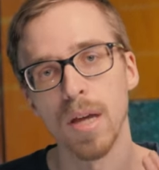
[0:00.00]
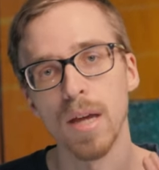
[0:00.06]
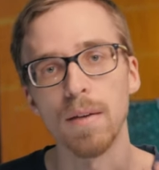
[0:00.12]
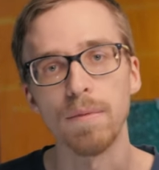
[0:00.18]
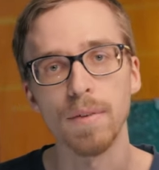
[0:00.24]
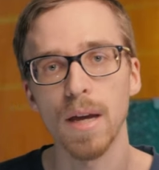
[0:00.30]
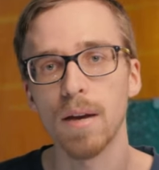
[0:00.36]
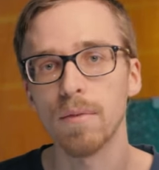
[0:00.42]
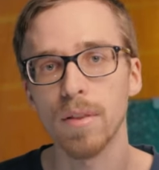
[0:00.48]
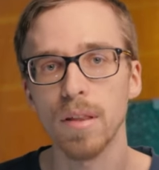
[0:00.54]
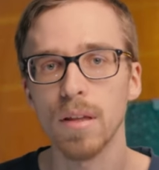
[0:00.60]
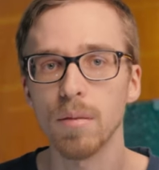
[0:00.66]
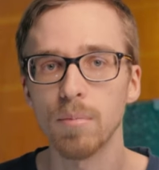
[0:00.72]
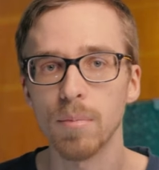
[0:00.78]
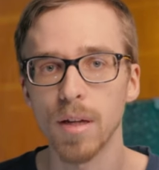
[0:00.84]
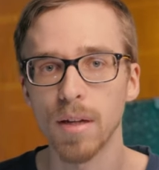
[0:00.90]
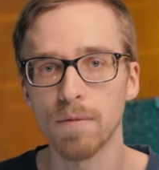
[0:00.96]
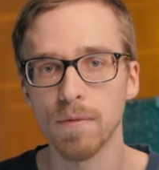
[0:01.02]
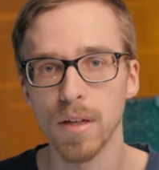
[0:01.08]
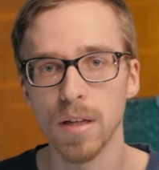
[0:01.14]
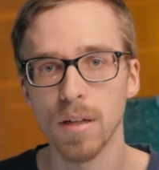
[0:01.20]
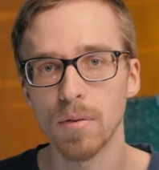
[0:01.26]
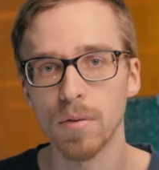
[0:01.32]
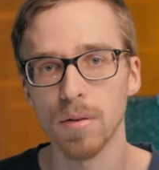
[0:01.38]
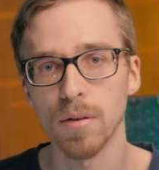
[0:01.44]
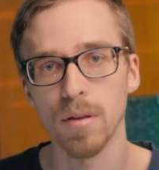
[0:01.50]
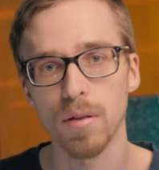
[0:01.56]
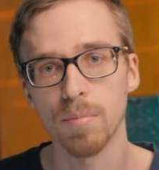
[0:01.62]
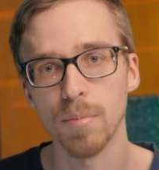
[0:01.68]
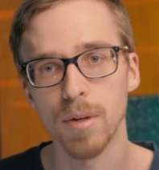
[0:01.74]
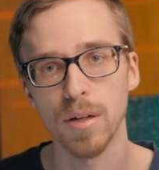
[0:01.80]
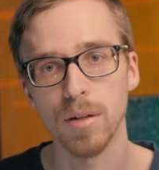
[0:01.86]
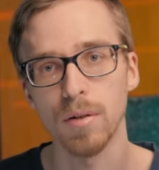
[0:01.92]
If you haven't seen my video on this
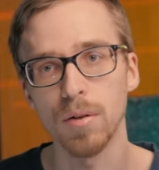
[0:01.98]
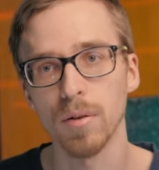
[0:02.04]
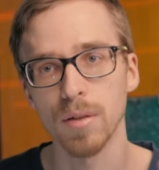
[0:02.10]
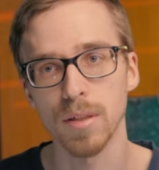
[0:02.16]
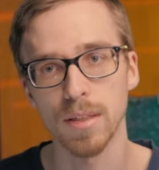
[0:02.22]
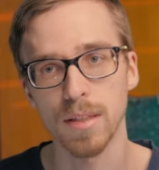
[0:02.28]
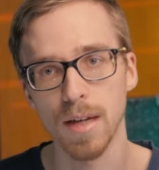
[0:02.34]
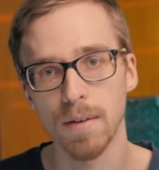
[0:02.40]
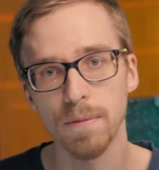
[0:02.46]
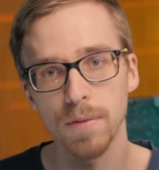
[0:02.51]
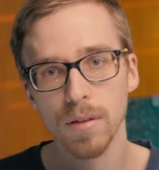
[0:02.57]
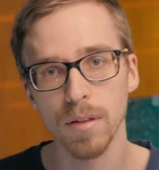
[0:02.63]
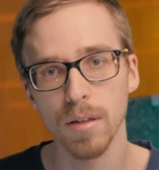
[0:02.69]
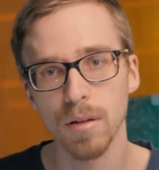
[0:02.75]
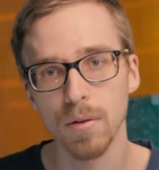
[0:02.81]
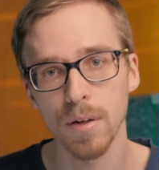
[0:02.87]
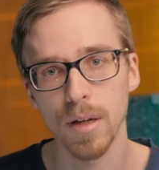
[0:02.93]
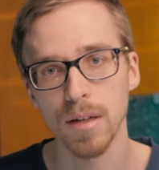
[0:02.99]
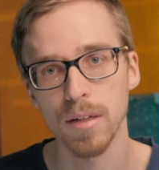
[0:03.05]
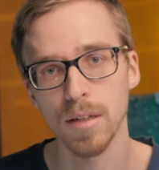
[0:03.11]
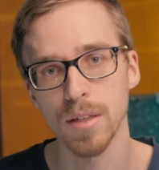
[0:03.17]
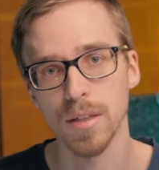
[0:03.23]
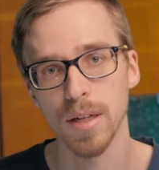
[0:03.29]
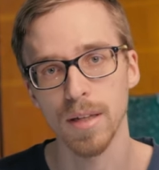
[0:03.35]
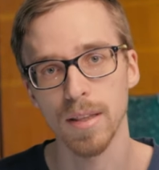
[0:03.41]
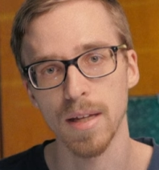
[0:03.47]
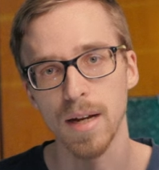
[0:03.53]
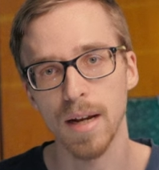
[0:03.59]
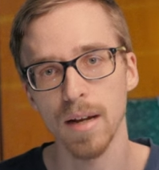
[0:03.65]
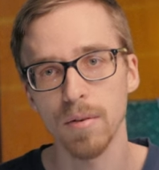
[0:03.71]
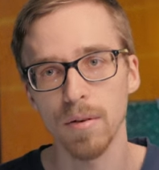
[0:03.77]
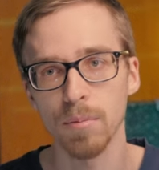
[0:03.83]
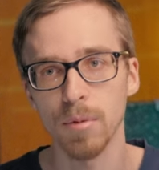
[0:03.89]
monitor, definitely go ahead and check that
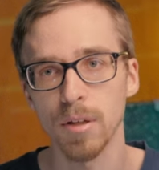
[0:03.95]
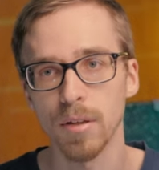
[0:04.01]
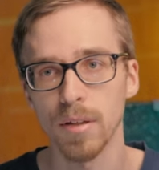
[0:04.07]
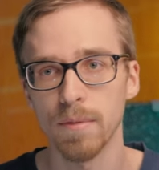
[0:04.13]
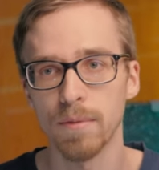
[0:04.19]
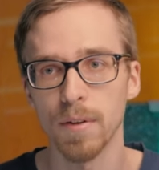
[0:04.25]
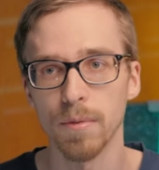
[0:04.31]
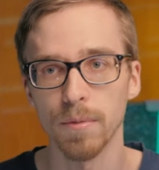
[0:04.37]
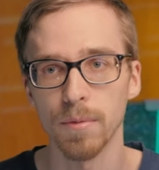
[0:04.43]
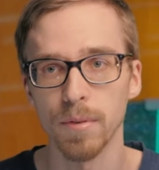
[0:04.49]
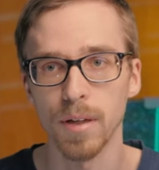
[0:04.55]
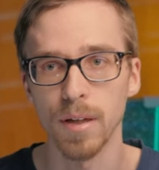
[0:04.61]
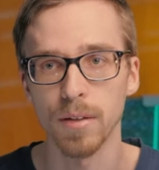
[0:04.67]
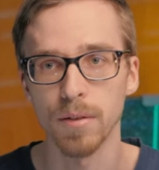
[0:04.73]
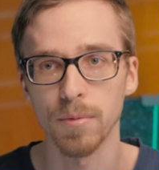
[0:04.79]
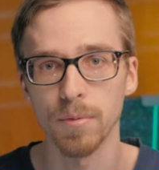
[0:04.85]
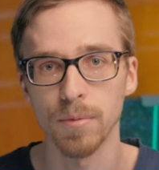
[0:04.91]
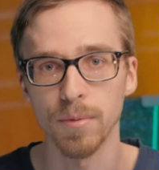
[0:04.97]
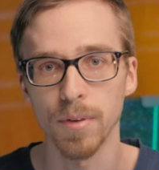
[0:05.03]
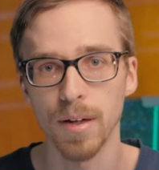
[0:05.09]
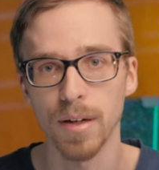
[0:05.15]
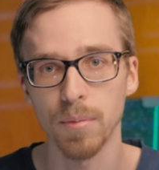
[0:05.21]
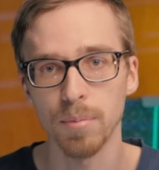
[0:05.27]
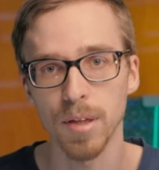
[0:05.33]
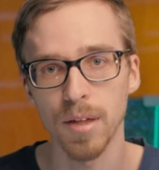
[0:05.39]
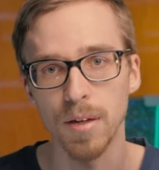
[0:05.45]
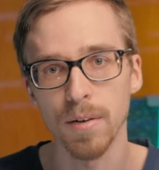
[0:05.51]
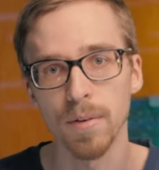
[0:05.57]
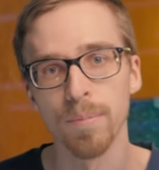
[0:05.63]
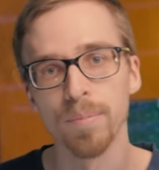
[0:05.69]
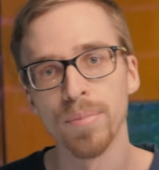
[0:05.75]
out. I'm going to leave it linked right up here.